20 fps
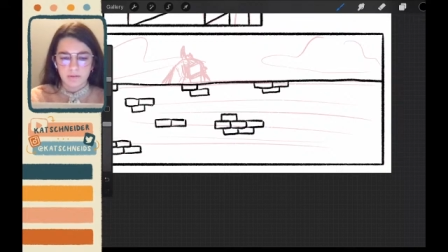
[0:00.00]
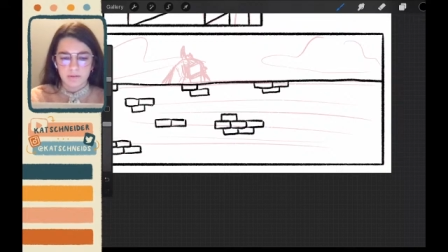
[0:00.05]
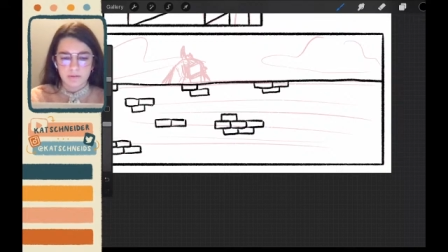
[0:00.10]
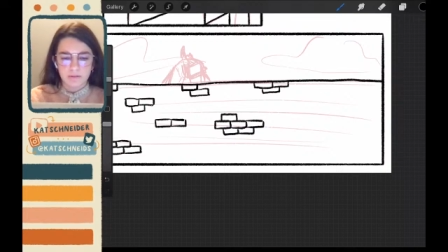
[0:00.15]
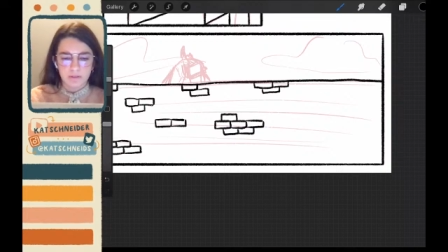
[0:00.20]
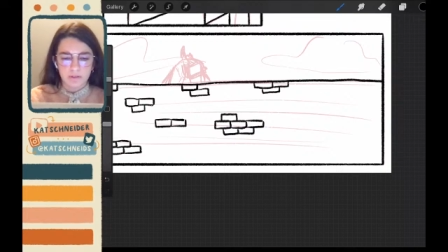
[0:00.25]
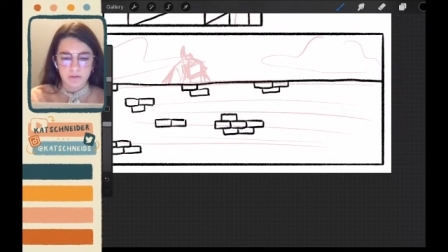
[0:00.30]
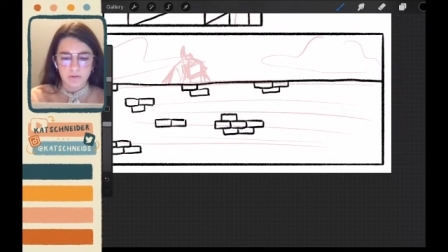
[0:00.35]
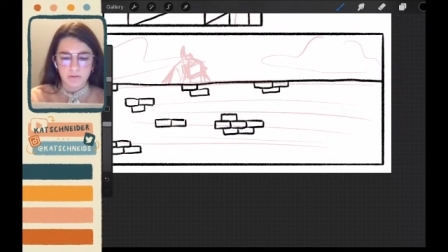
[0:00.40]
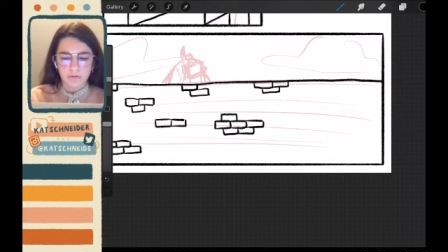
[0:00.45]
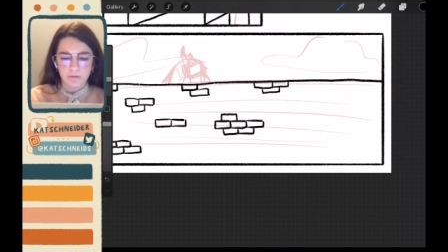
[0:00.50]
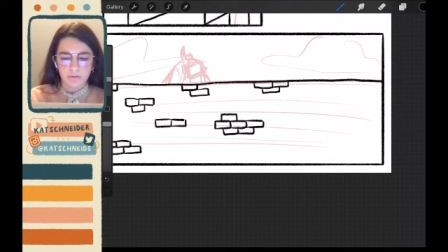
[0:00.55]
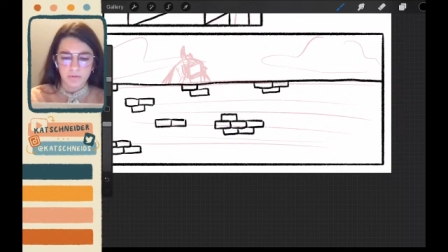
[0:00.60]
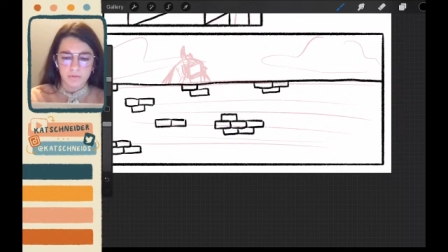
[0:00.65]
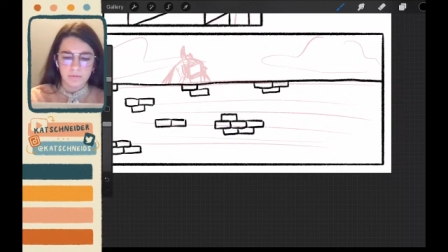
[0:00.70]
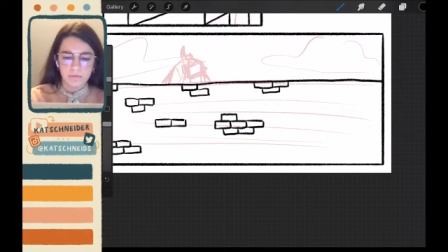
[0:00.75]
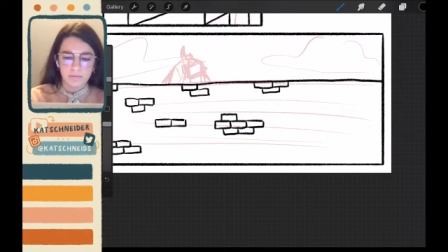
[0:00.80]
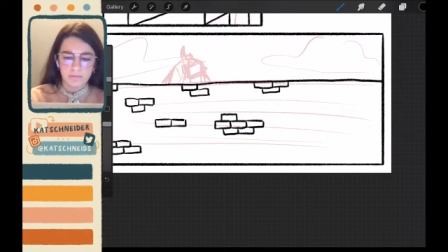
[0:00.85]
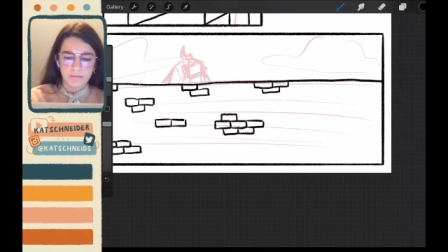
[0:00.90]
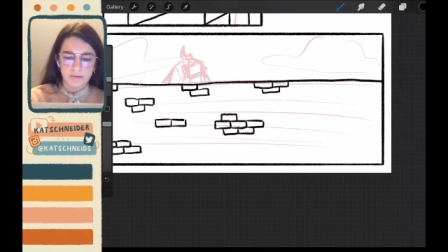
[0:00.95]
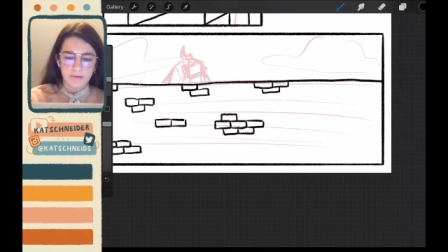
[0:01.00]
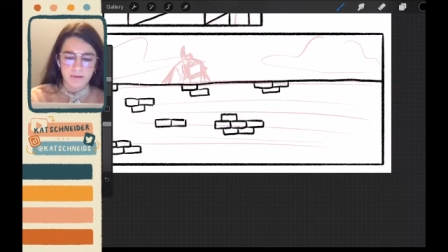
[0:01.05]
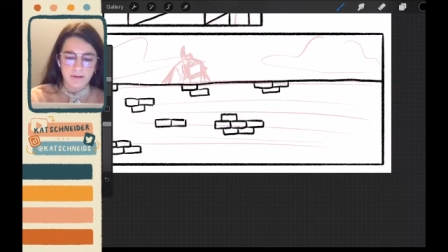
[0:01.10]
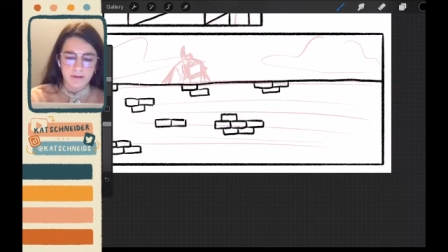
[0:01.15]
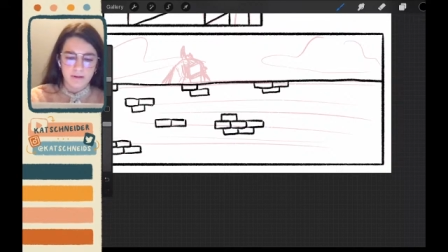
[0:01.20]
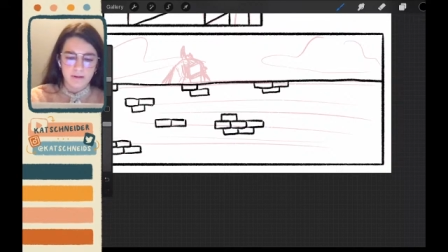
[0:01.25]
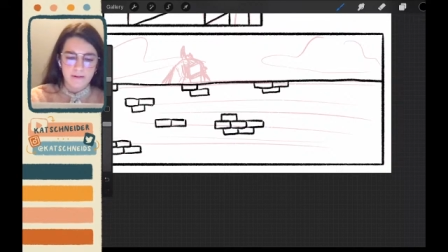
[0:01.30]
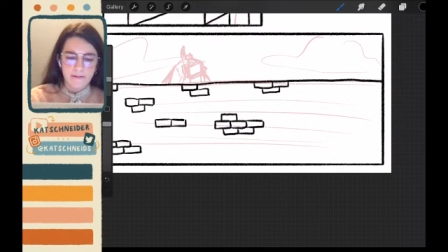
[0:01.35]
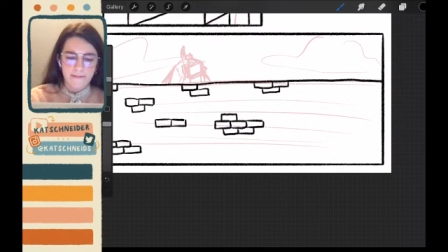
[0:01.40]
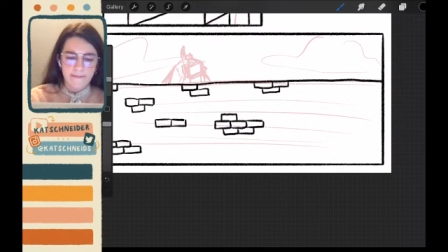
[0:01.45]
So
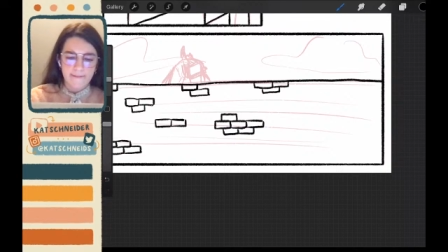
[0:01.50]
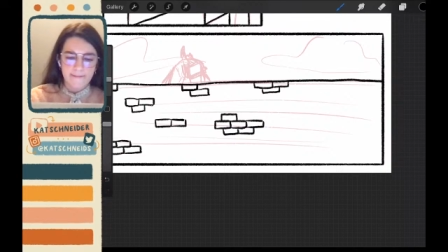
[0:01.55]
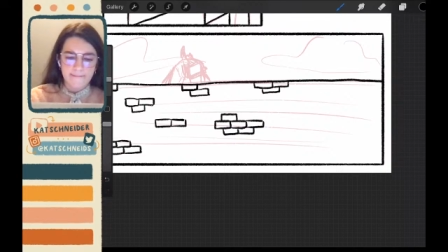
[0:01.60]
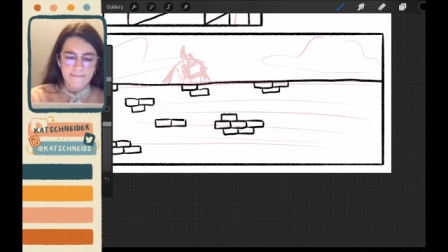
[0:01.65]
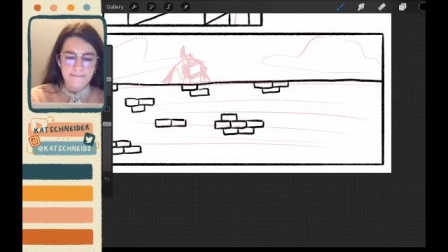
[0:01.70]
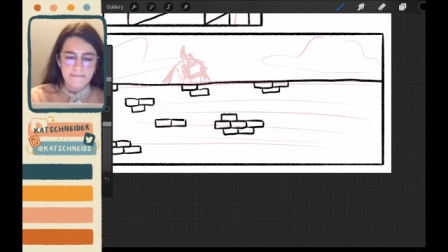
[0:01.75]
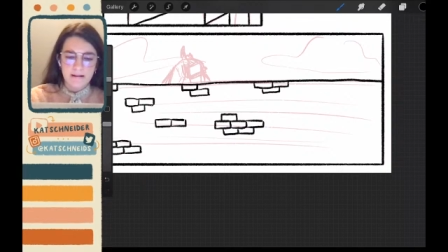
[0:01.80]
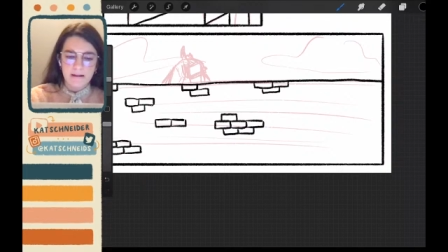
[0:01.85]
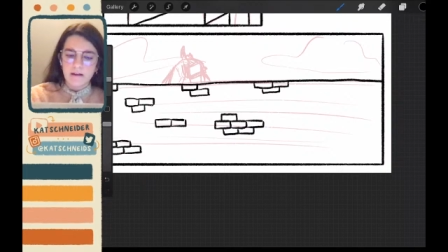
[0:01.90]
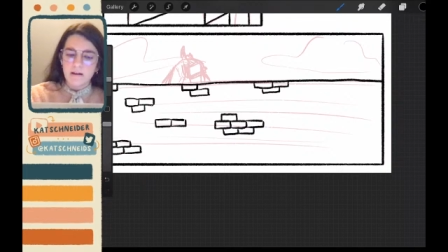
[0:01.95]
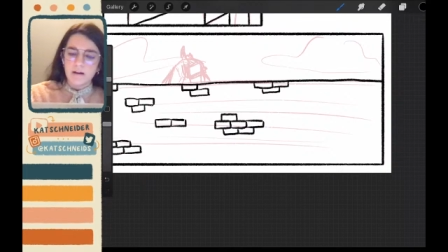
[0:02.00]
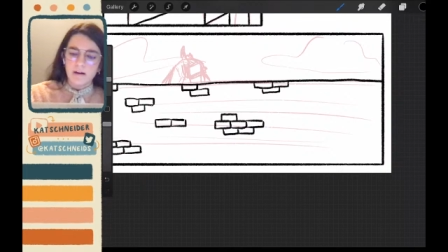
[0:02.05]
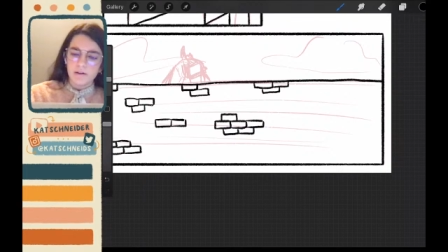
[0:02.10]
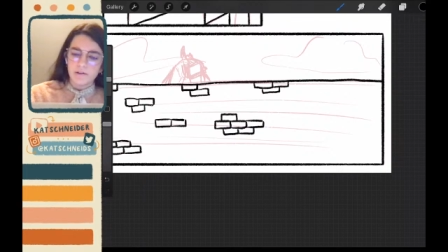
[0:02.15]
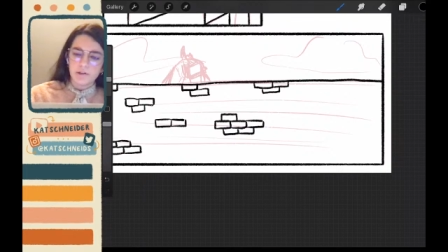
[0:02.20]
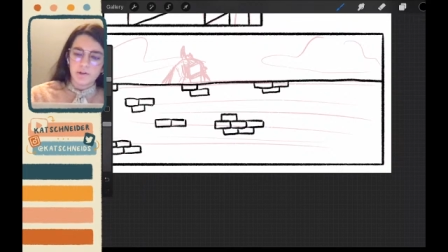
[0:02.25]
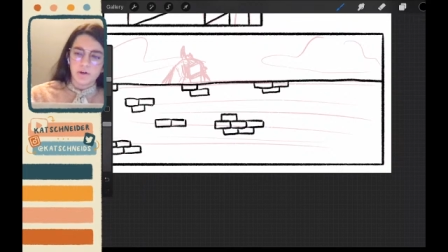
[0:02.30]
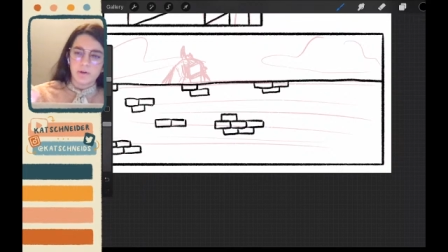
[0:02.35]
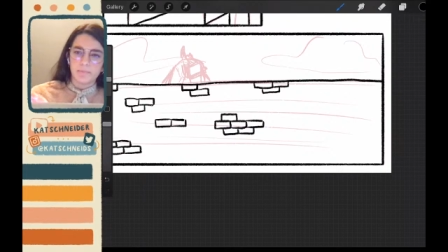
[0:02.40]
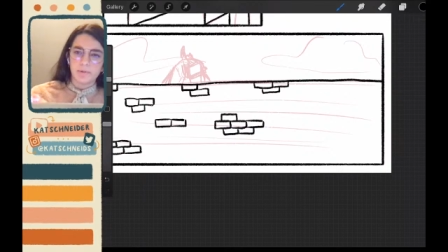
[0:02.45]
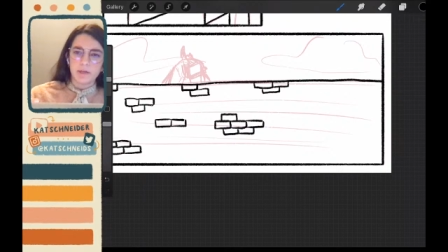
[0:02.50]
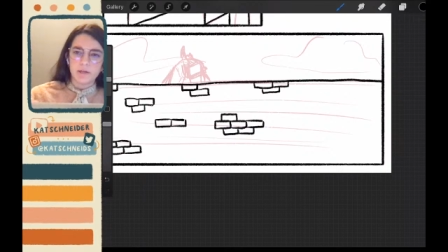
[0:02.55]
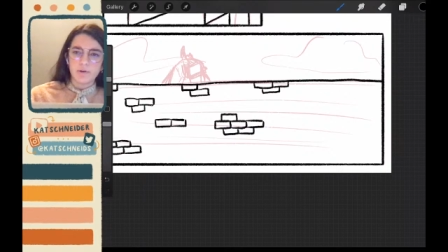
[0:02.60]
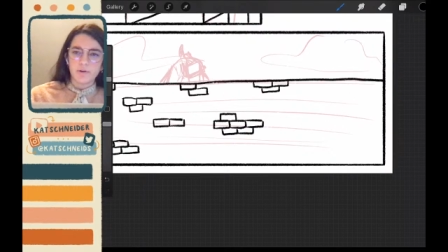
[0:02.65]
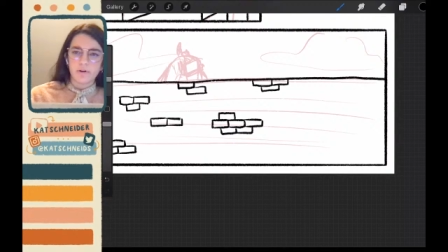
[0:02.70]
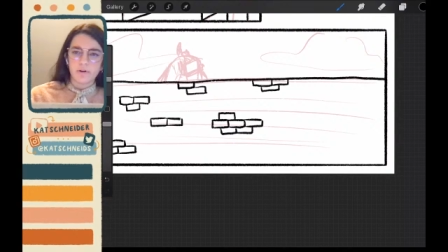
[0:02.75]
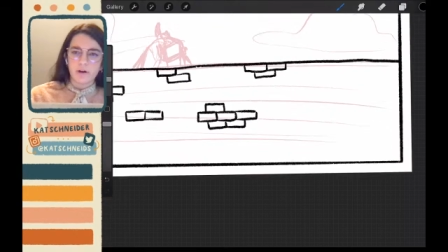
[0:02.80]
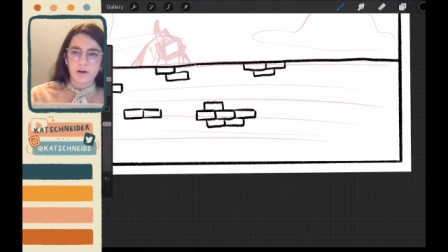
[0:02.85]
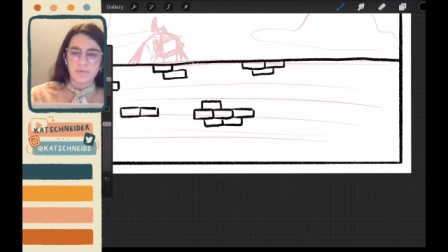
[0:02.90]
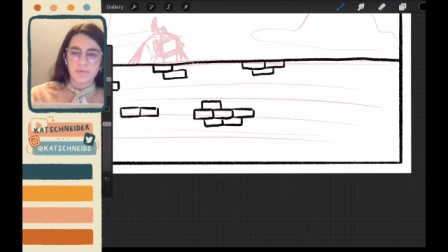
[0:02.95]
I don't know, I'll play
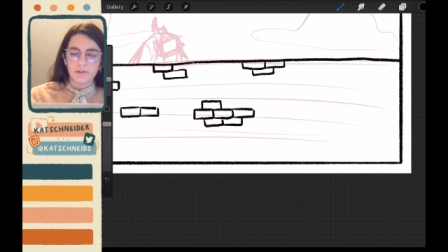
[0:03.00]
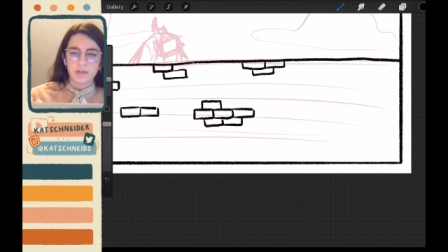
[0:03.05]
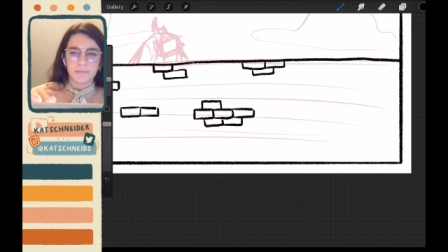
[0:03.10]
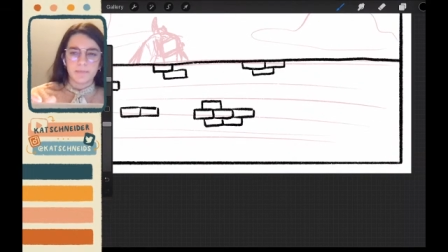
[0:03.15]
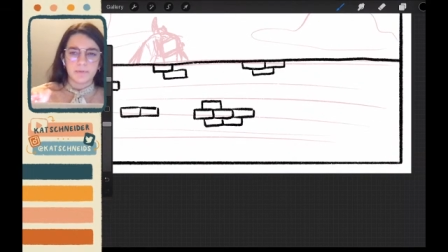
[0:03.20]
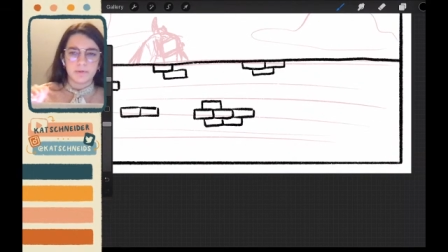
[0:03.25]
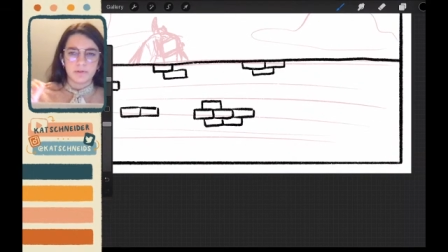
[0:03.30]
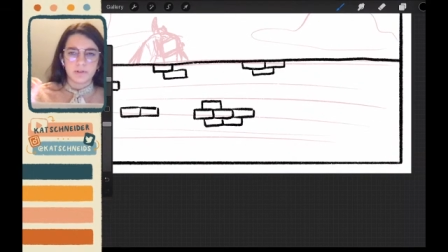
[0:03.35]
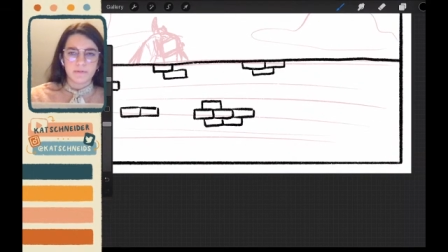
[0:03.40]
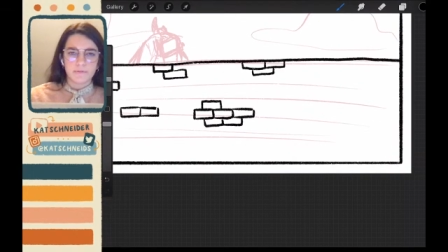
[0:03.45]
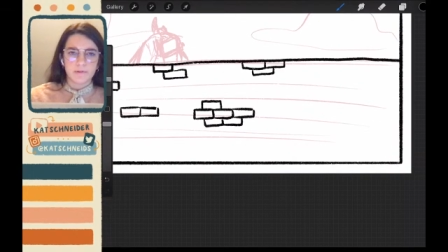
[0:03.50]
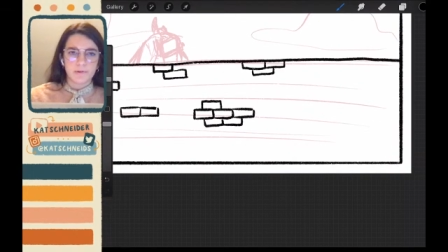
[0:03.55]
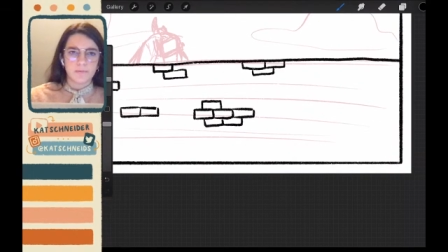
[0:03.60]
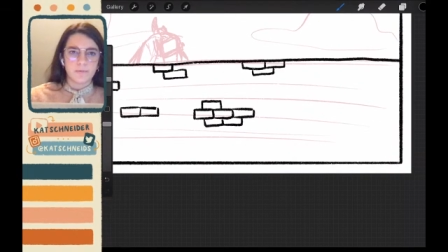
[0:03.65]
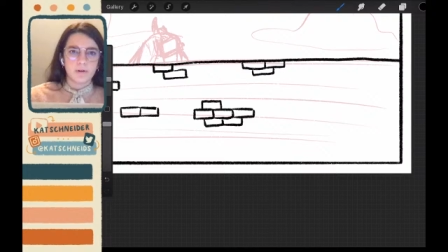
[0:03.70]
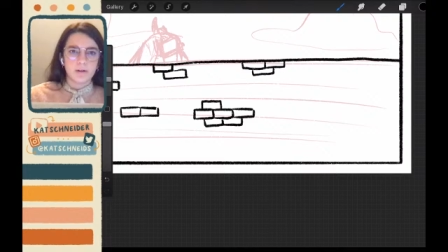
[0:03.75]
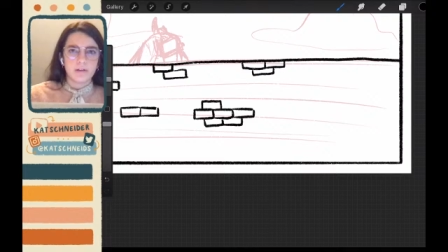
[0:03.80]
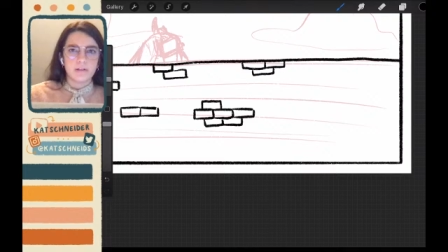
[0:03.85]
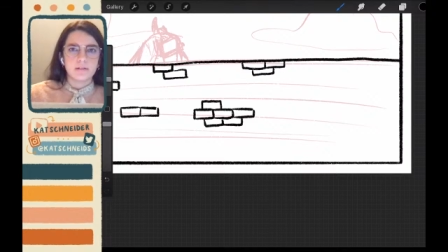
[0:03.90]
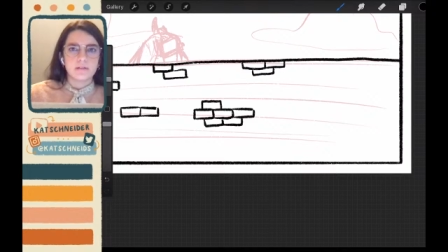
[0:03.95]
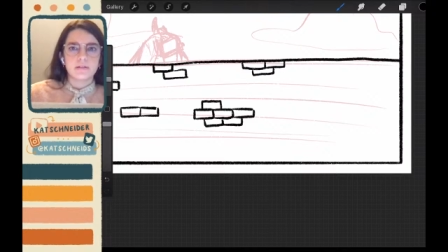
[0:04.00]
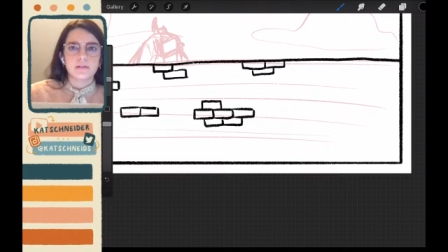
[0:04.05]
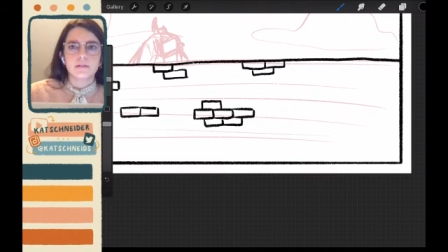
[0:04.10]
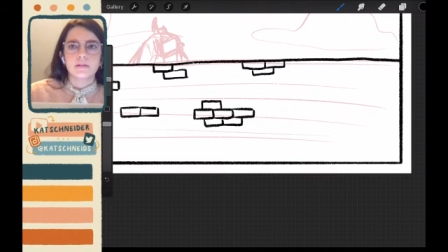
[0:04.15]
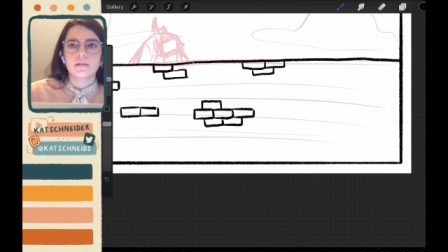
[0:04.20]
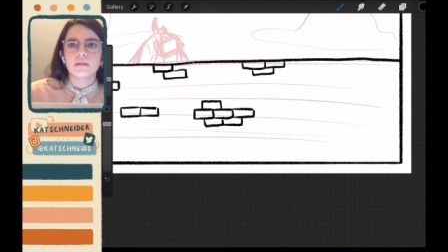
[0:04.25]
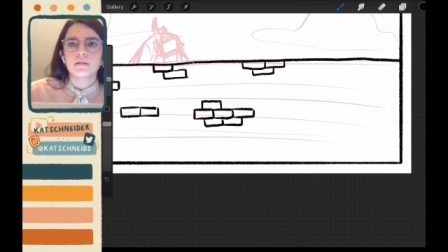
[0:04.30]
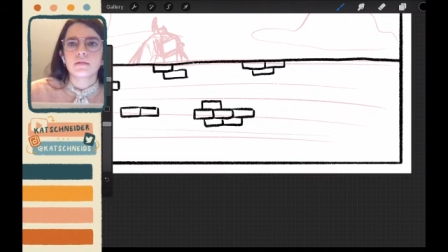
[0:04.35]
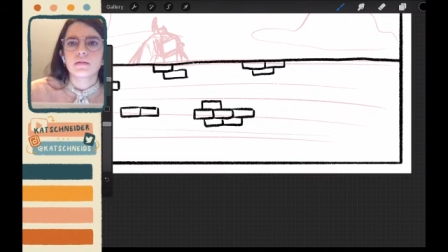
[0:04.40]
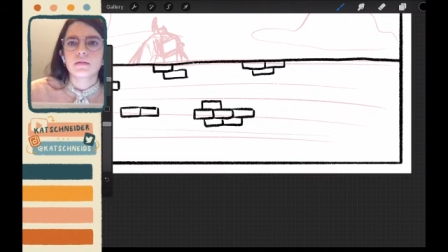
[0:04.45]
around with a couple different ways.